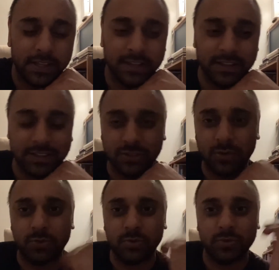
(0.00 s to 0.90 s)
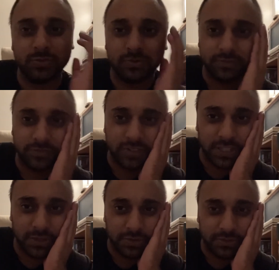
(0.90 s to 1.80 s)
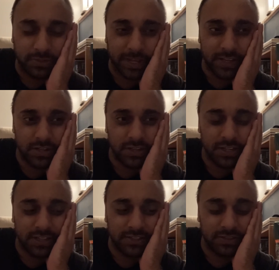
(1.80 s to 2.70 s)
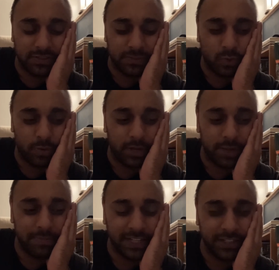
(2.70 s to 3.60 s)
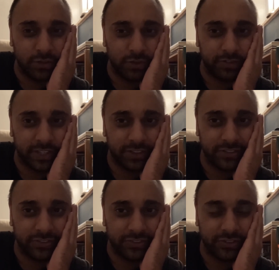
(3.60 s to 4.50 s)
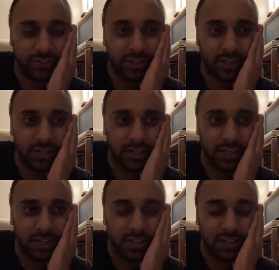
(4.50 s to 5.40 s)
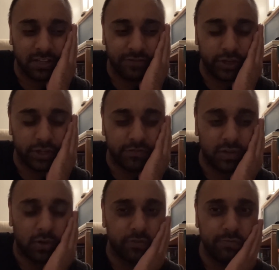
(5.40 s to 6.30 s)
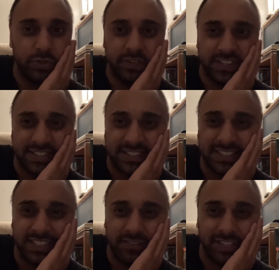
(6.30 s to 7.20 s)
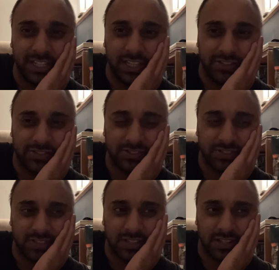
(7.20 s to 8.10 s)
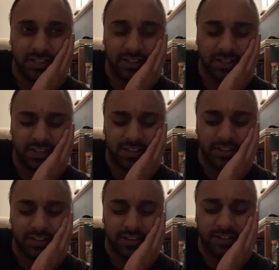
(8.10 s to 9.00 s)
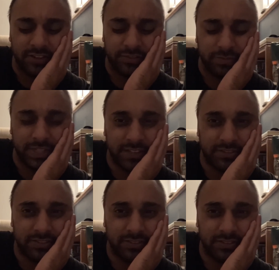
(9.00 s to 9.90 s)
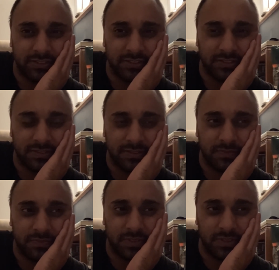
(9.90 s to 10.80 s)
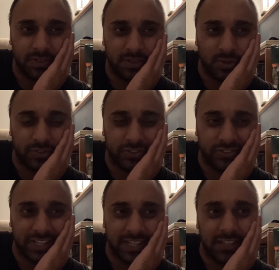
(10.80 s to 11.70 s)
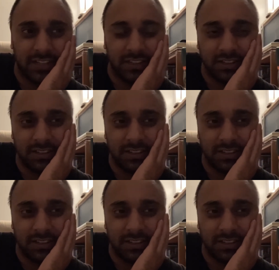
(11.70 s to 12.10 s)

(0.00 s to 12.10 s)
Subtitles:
this whole video is about, it's just more my opinion of it, because I find with a lot of movies and TVs, for me it's not to say,